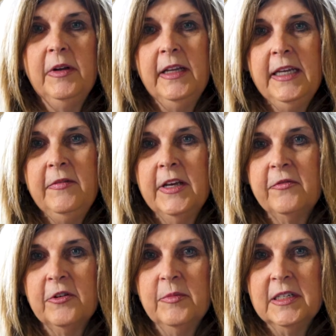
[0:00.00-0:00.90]
believe
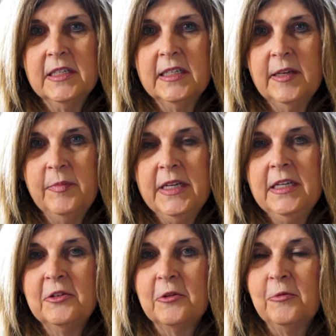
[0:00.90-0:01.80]
that for
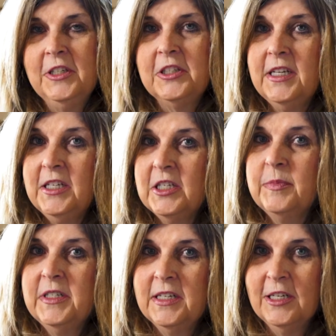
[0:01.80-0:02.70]
Mississippi to reach its
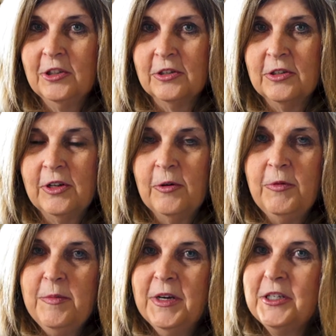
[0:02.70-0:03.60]
potential,
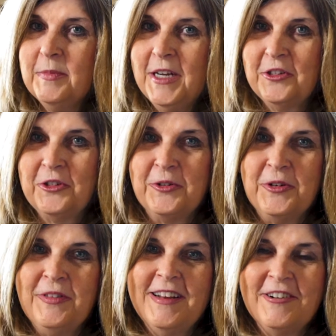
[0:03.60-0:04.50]
we must make
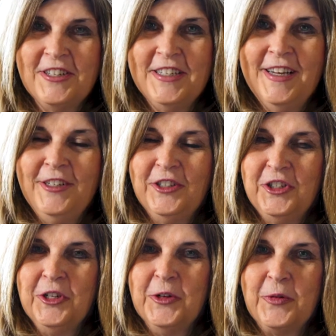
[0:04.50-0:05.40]
sure that our state's
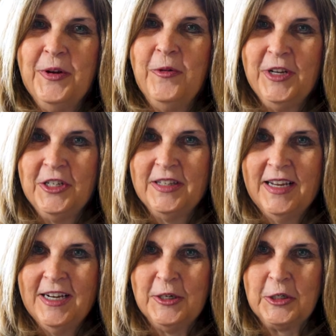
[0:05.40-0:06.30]
children reach
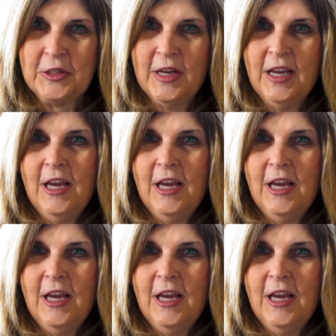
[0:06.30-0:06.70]
theirs.